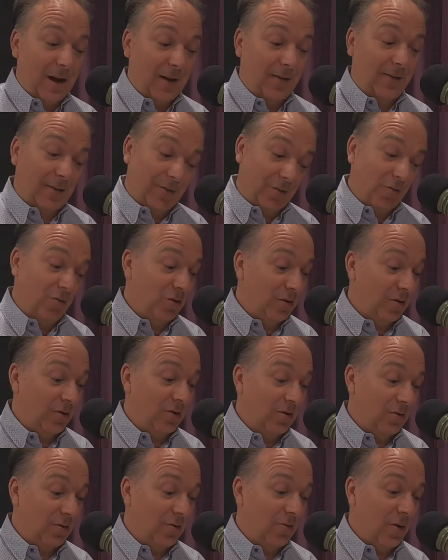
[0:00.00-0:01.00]
solution
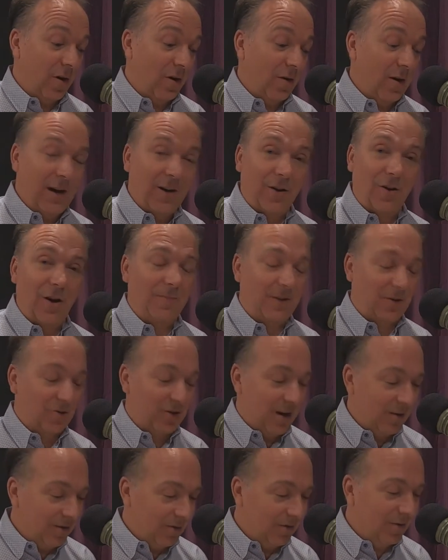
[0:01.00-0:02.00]
to our economic
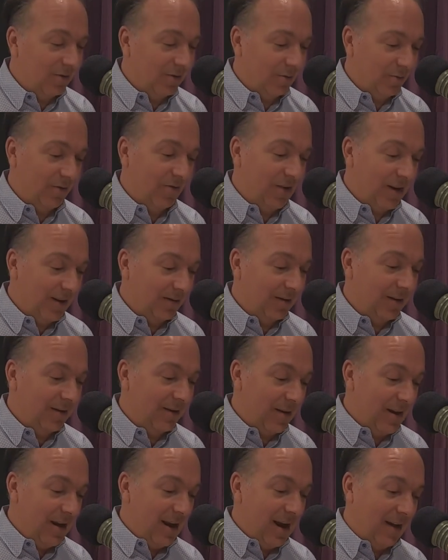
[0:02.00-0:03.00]
challenges we're
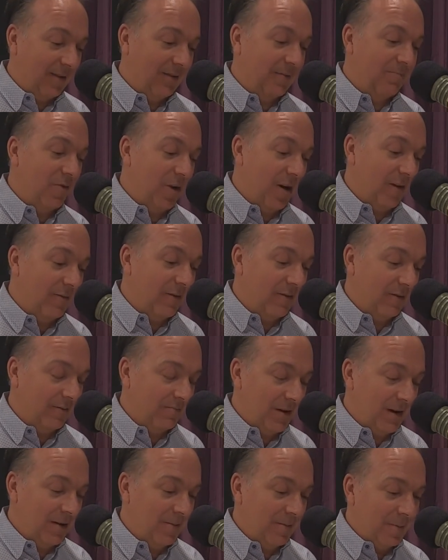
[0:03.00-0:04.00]
facing as a province.
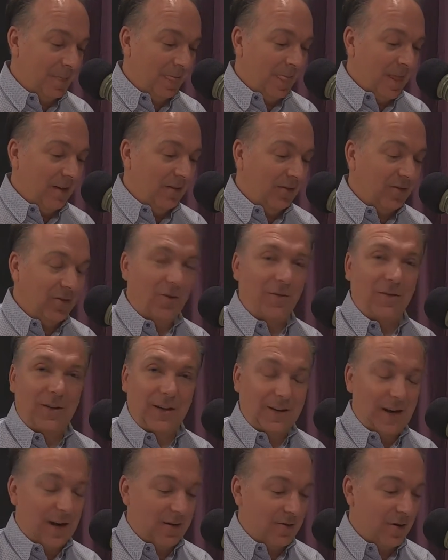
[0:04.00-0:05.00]
But
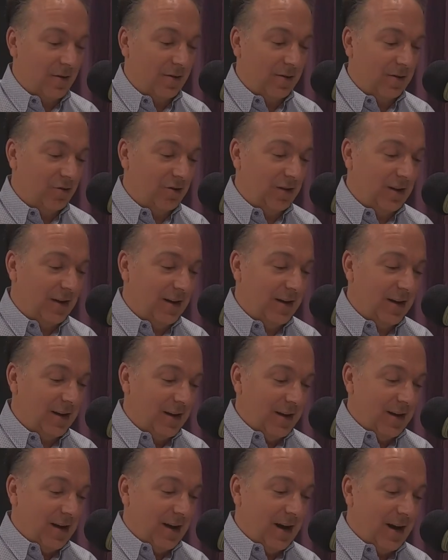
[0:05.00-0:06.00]
certainly, technology
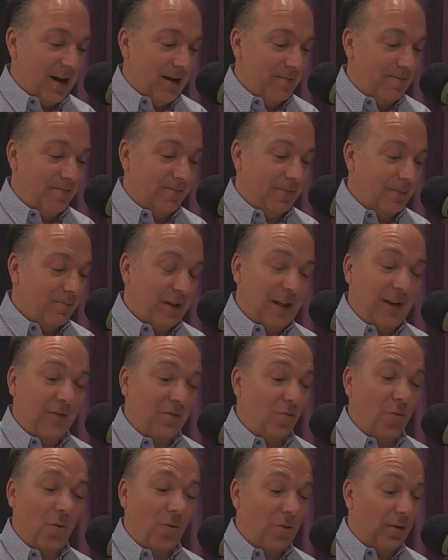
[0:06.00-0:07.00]
plays
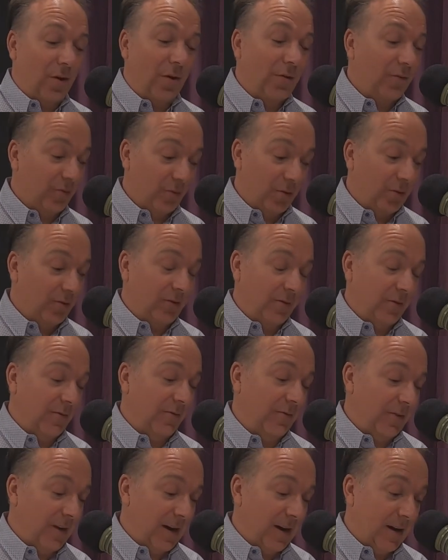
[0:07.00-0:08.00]
a role in all sorts
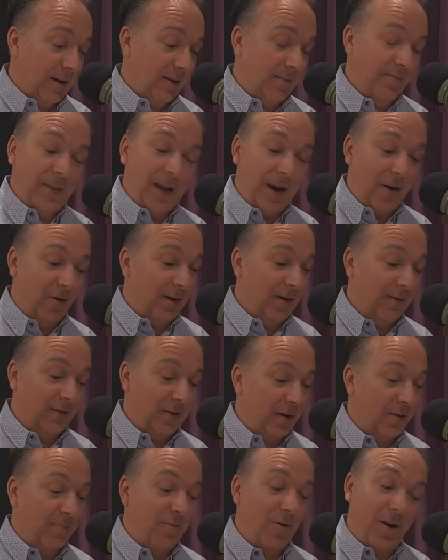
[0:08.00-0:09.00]
of areas
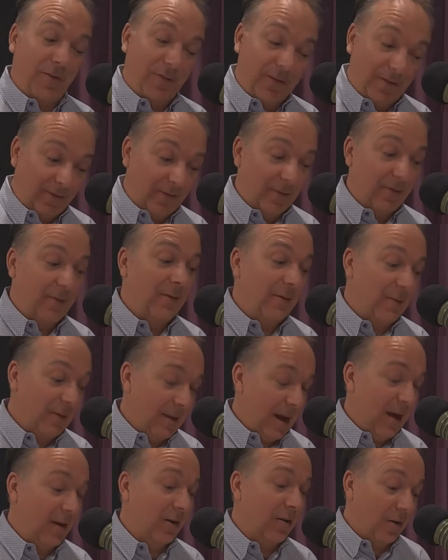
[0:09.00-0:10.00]
in our province.
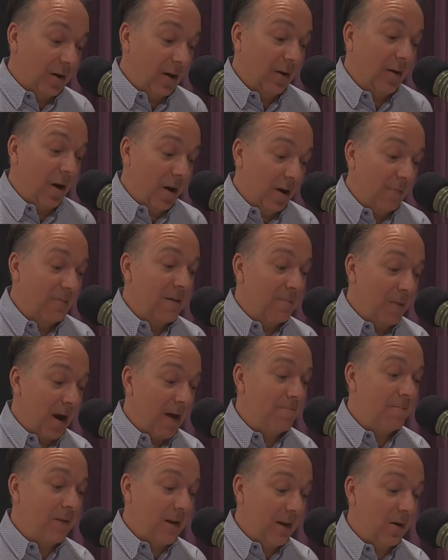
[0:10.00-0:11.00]
The economy
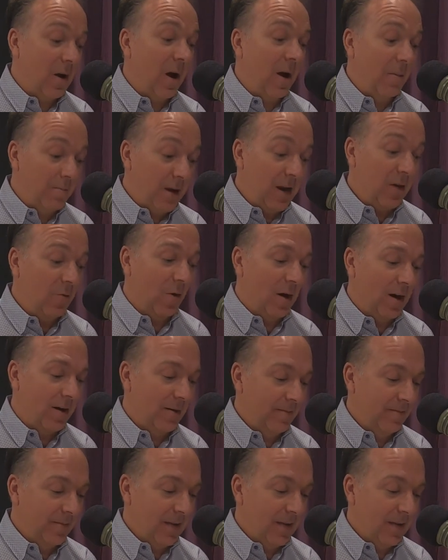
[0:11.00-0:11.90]
might be a big one.